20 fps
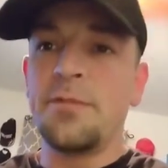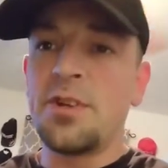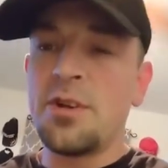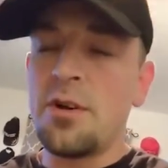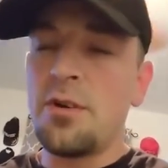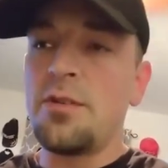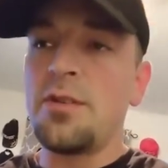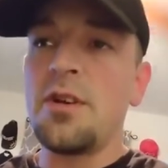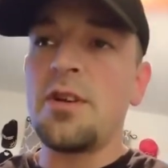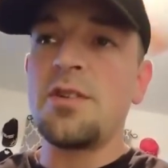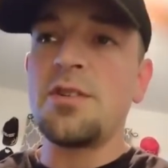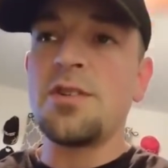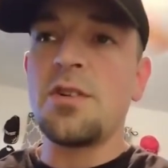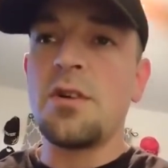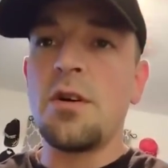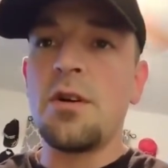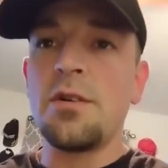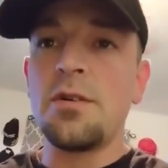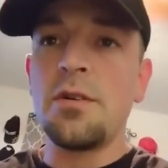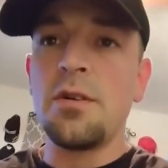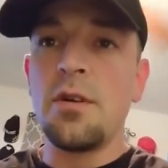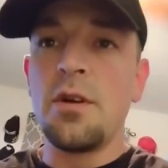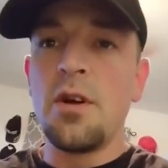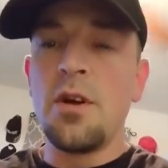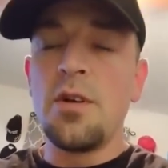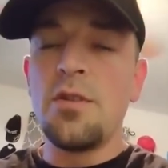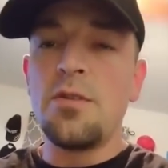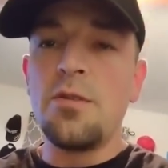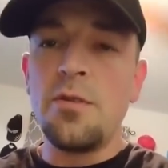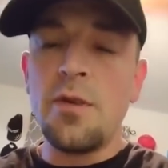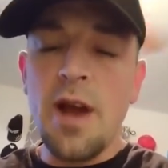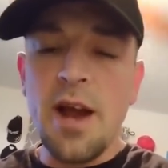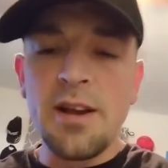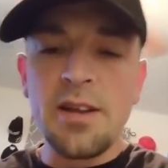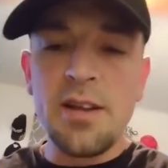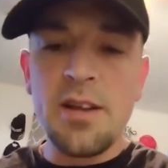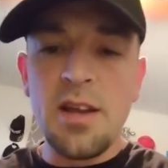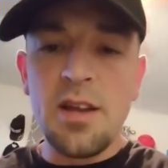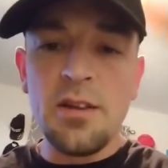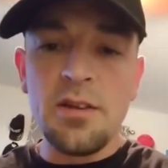turned theirs on. The
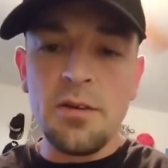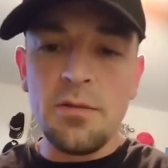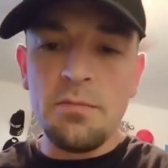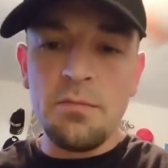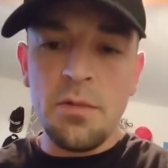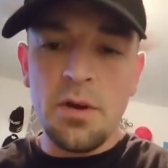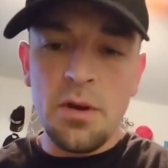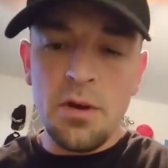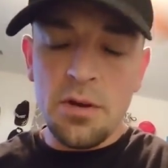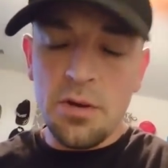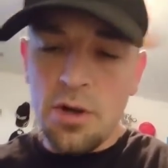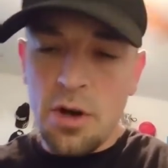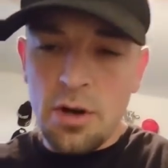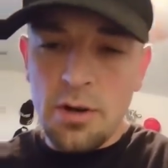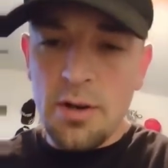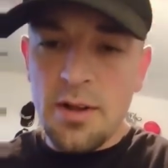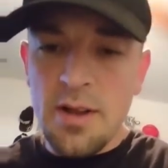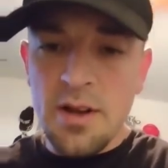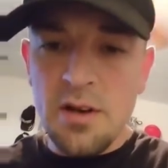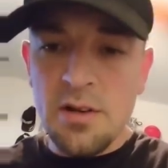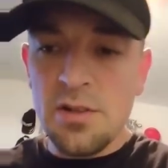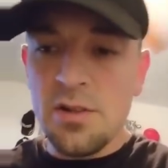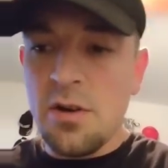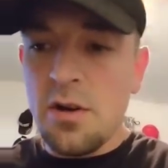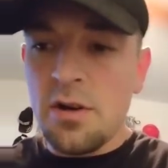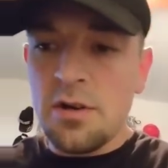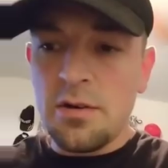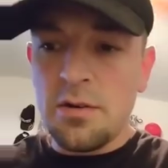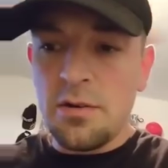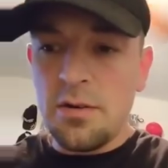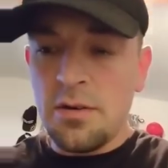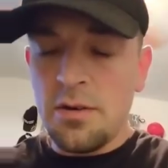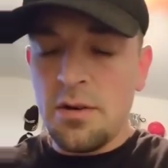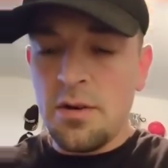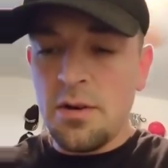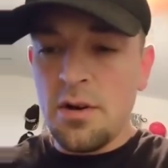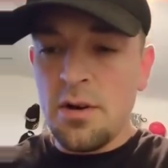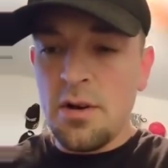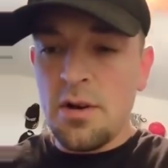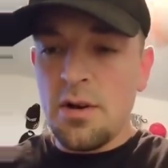United Kingdom turned theirs on.
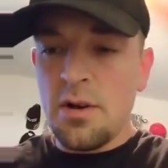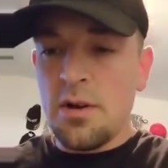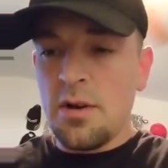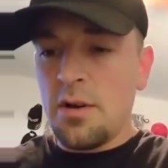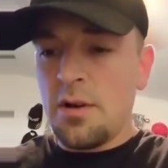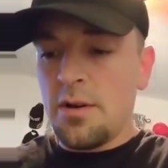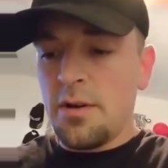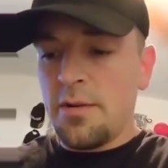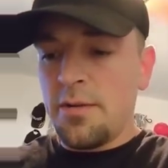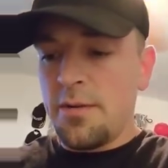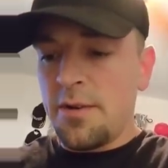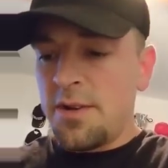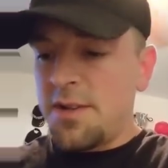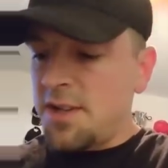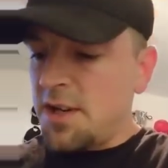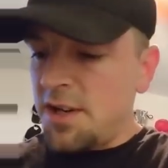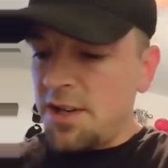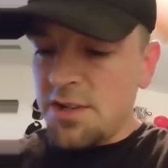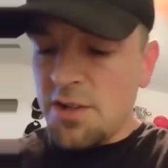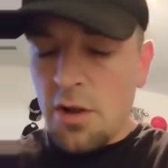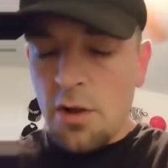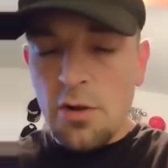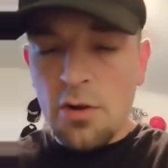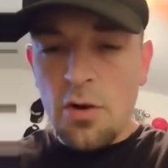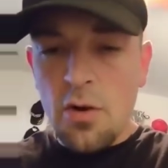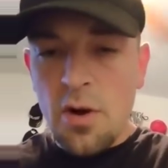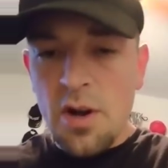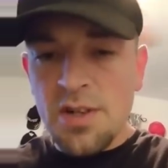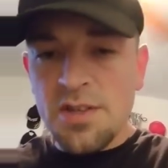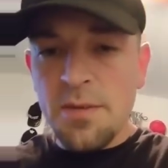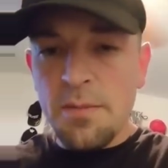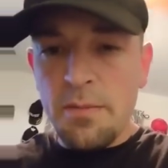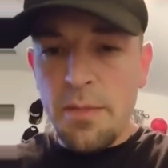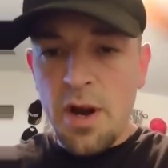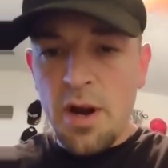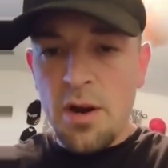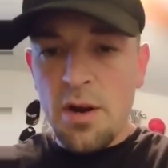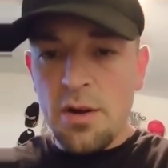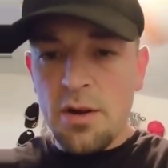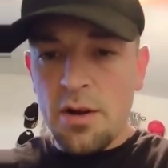There's cities all across
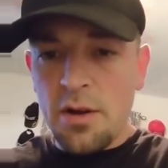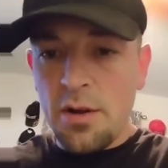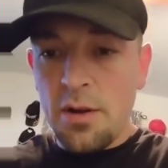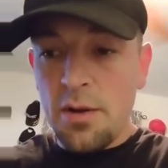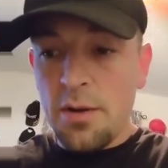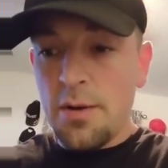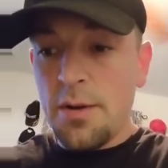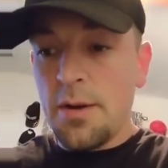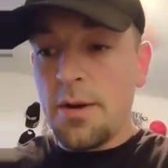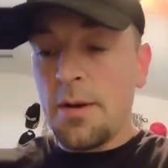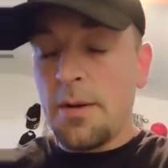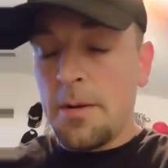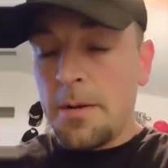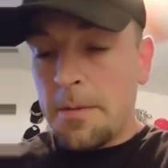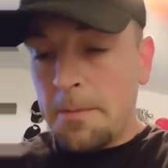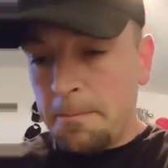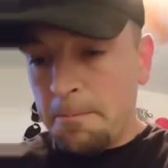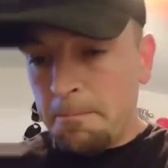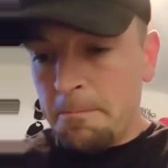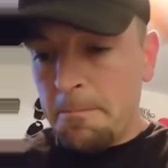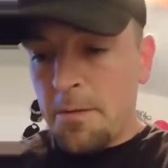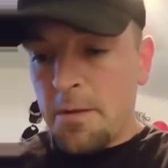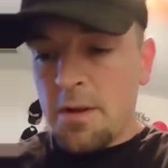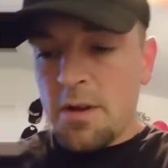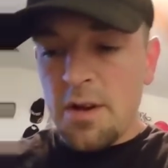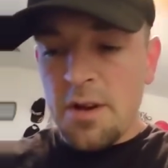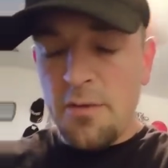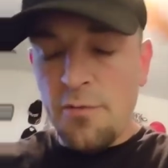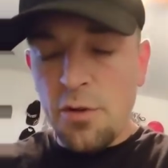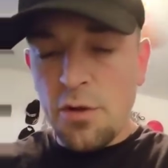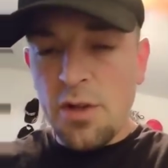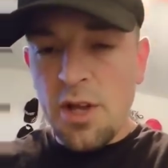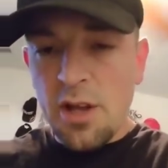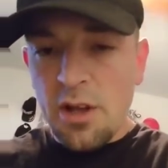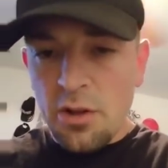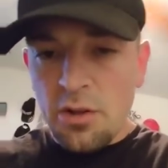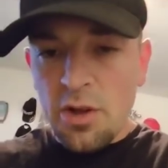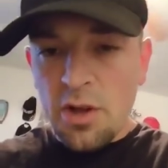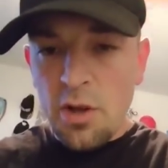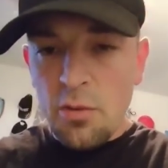America. And if you
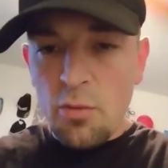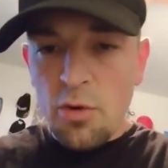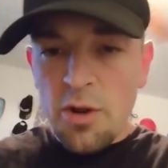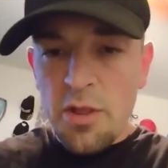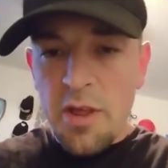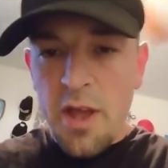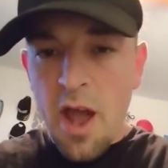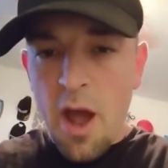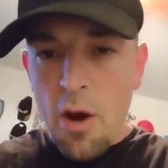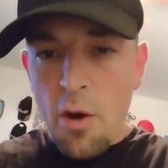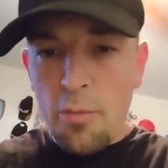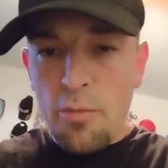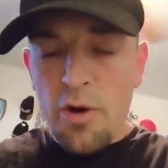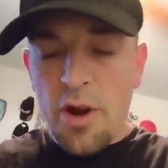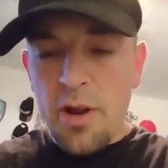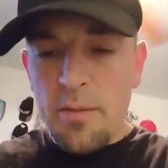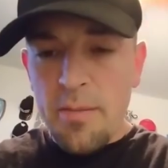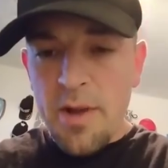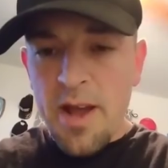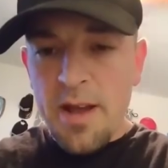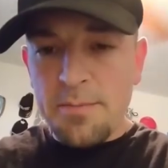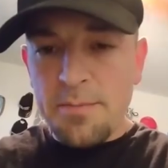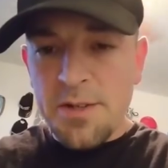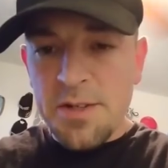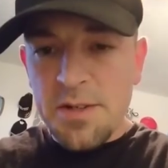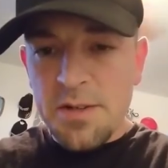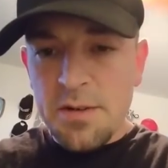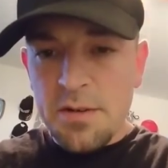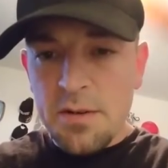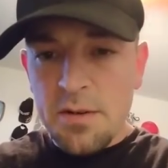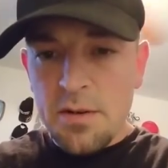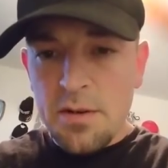take a look at one of the outbreak maps